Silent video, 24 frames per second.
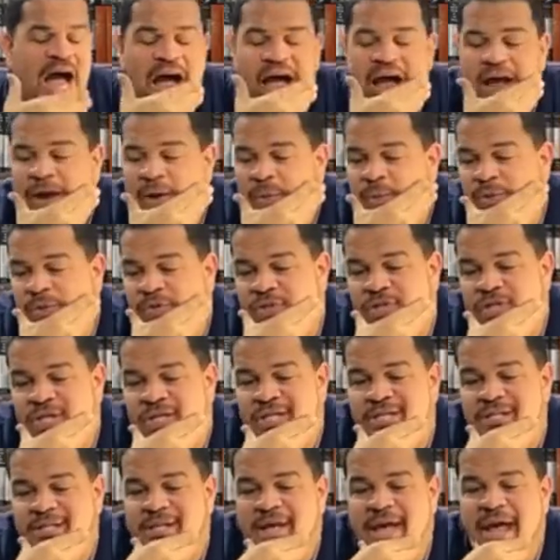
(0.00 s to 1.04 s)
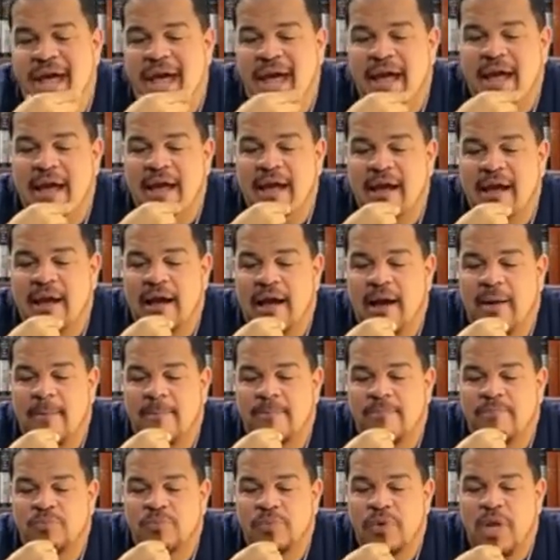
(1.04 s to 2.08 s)
I will just say,
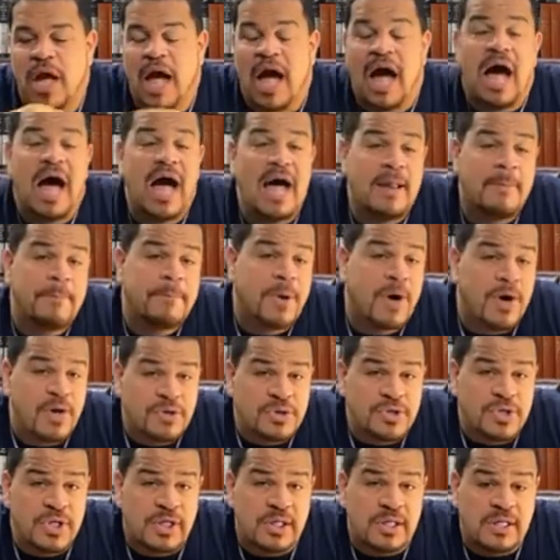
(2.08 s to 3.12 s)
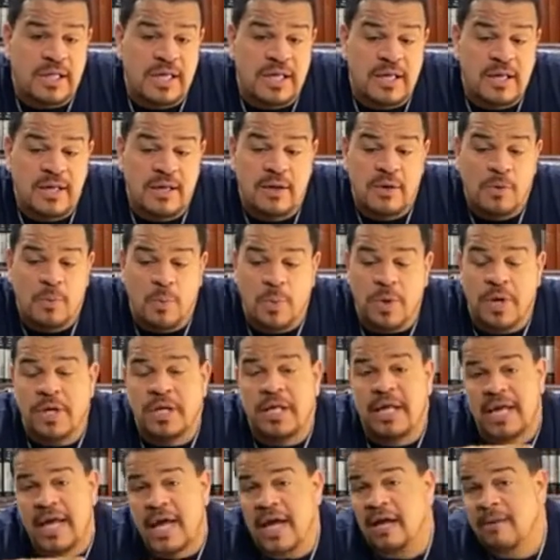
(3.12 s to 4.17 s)
I personally
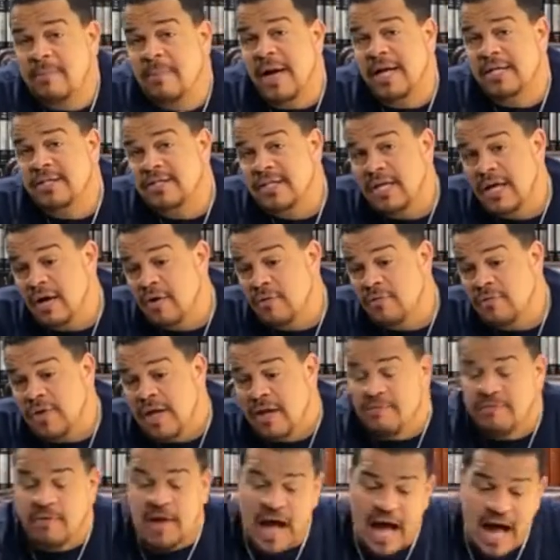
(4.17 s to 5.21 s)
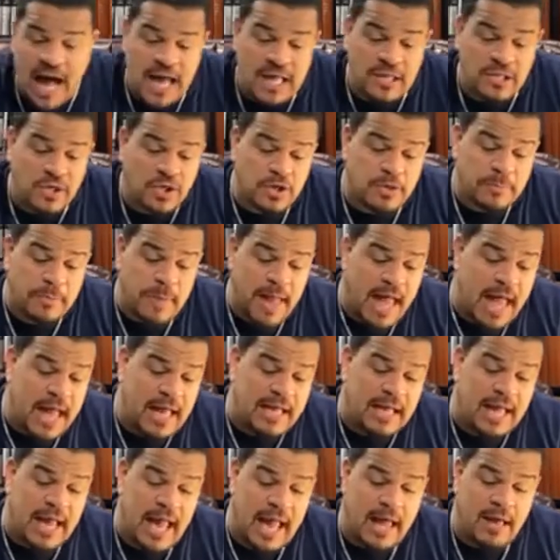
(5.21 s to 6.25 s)
would kick myself if I look
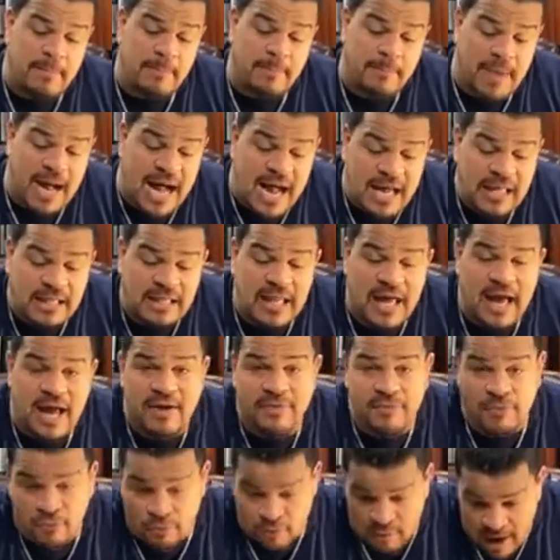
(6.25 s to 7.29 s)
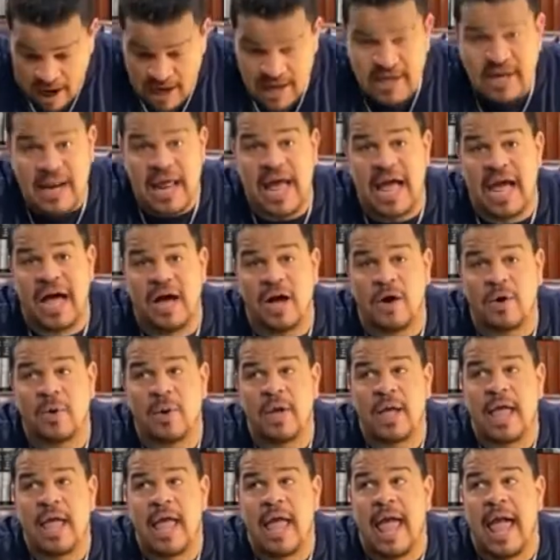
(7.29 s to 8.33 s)
back at my life right
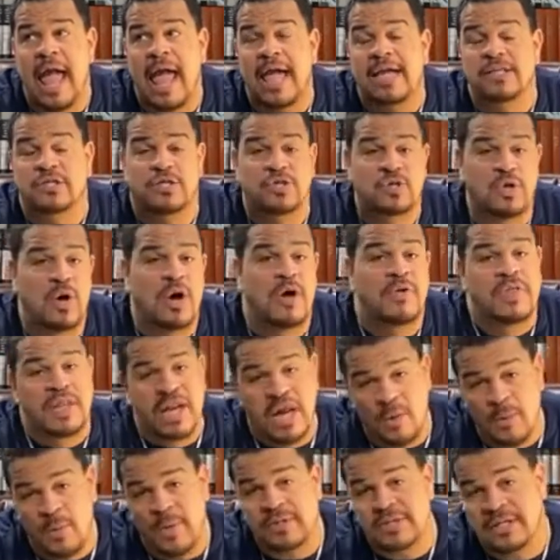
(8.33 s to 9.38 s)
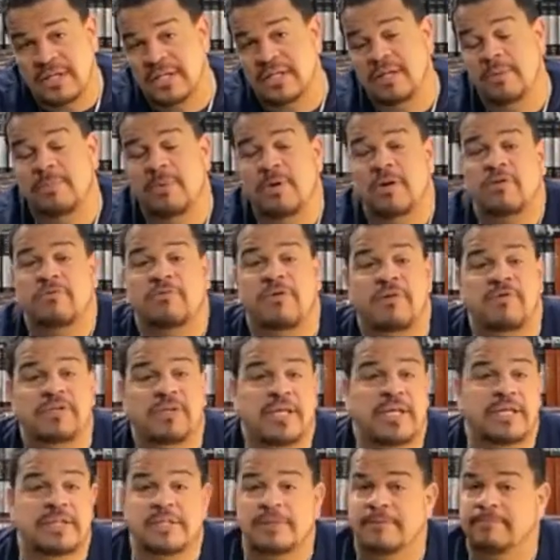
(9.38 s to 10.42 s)
now and saw that I wasn't in the book of
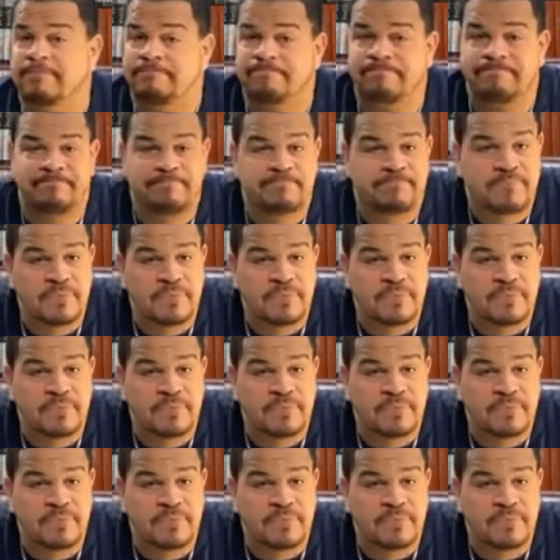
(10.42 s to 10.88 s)
Revelation.